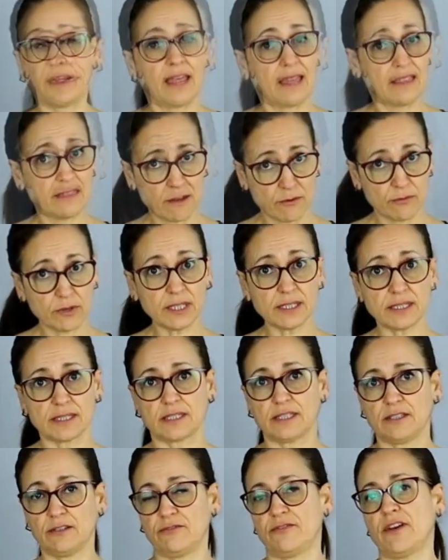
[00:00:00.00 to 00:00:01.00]
And there
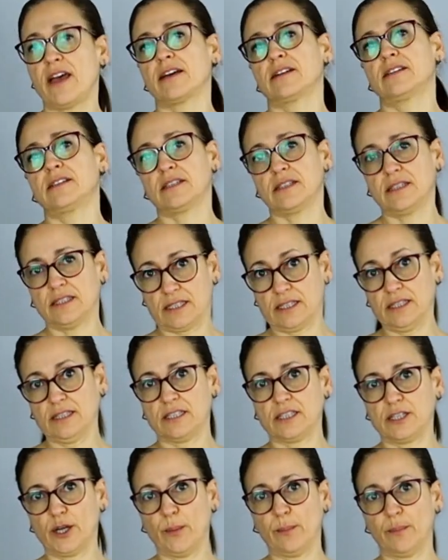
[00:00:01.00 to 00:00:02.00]
is in fact a
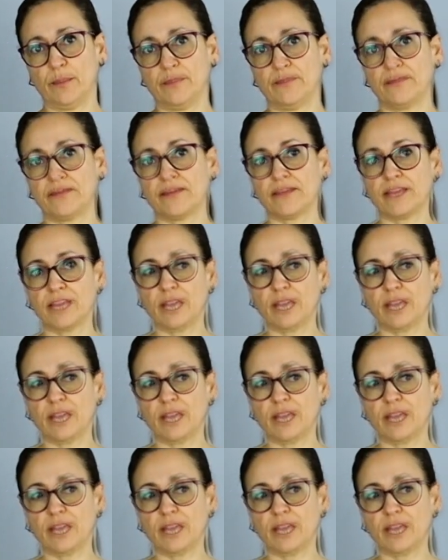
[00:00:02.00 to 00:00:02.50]
system.